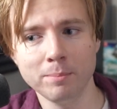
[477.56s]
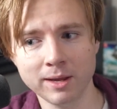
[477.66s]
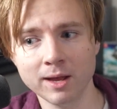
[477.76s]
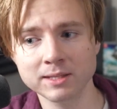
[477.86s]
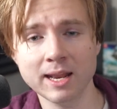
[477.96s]

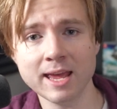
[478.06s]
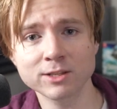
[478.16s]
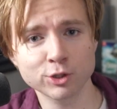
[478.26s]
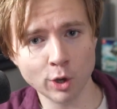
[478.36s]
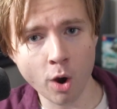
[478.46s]
because it
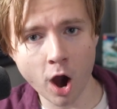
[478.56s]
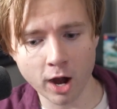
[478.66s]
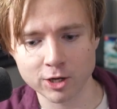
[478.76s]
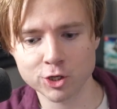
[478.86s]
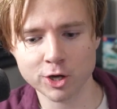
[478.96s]
is so
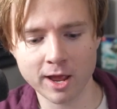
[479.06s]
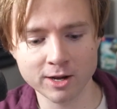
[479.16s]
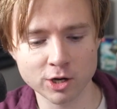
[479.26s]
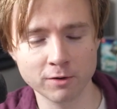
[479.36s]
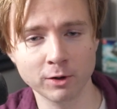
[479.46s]
hard.
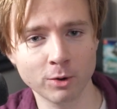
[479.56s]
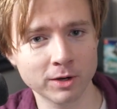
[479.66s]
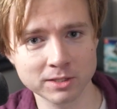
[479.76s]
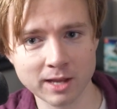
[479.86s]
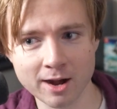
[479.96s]
And Jennifer
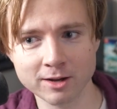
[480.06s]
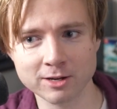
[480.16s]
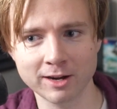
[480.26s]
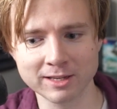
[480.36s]
Lawrence's character